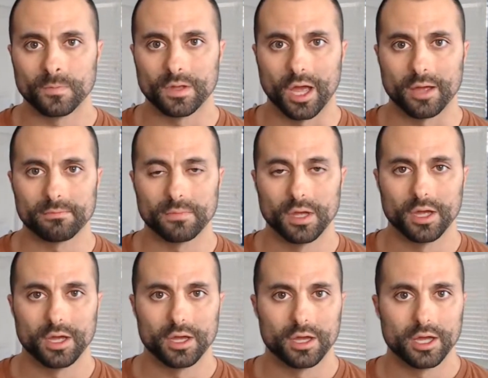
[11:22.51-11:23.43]
Okay.
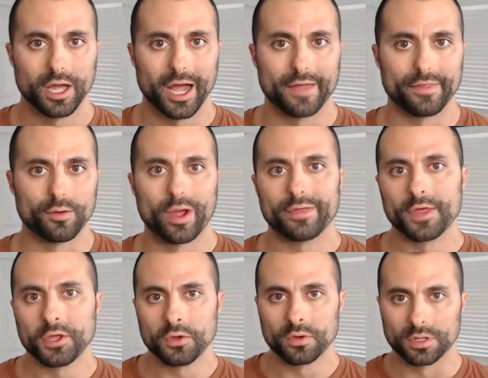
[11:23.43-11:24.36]
And the way
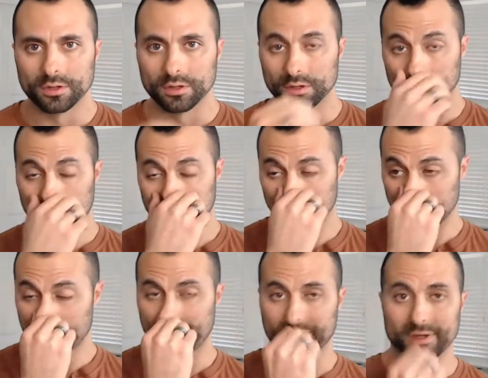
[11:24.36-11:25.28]
that you can
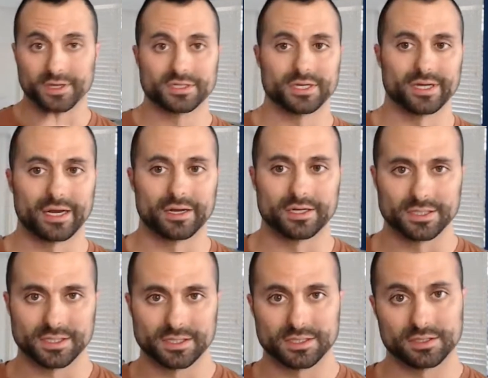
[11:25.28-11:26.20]
look for this, again, because
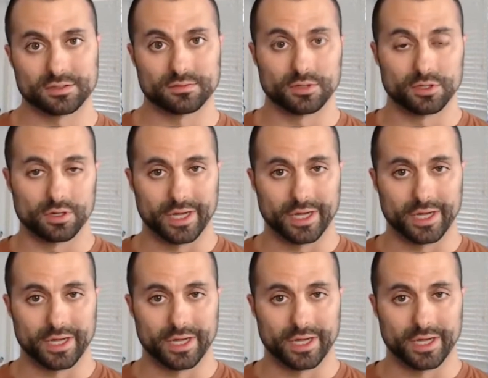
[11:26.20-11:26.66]
this is,